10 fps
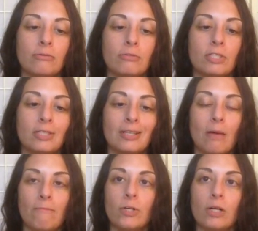
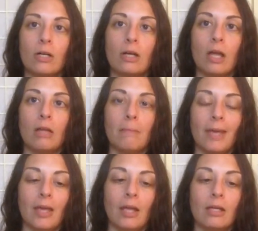discomfort and
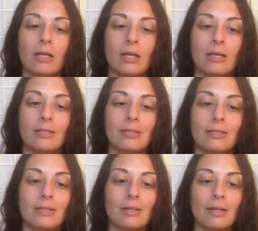pain
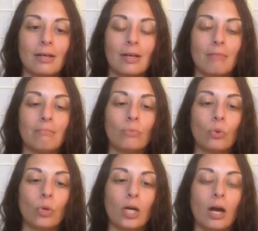is
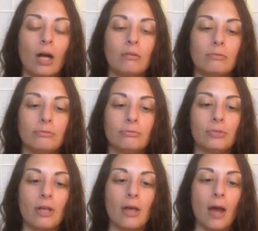more of
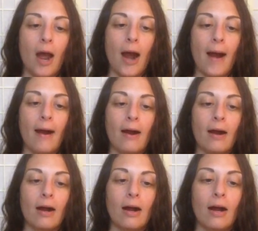
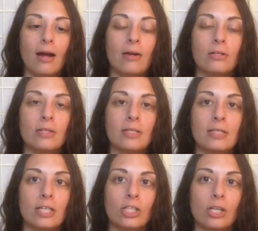a
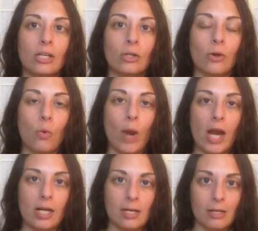sensation in your
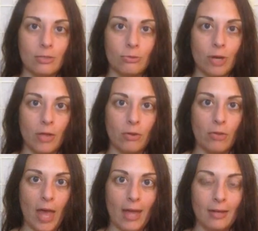awareness rather
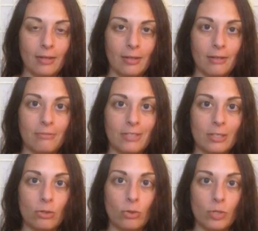than a
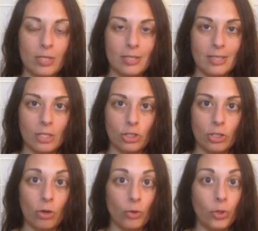physical
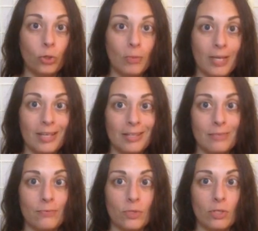sensation, although you may get
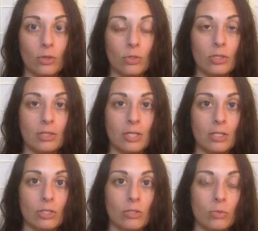some physical
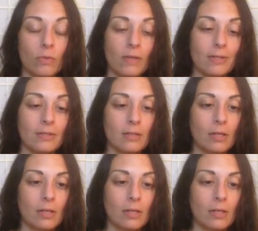sensations with this.